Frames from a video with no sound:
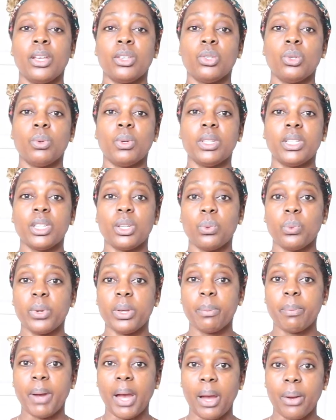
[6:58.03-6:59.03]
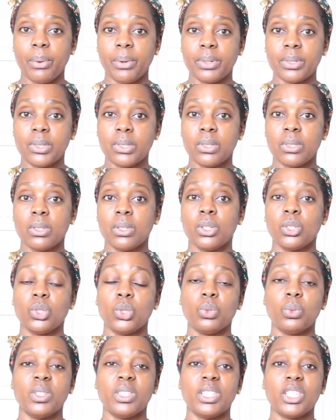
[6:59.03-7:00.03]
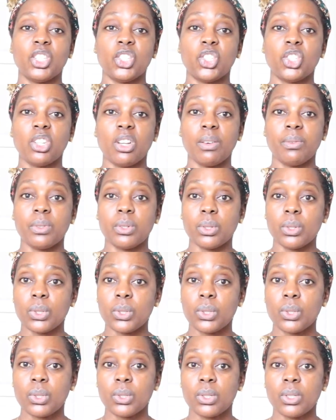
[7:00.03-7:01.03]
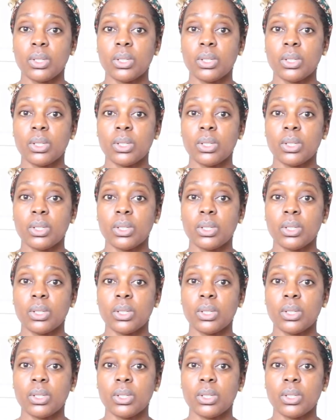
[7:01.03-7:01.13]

You will need wheelbarrows, you will need shovels,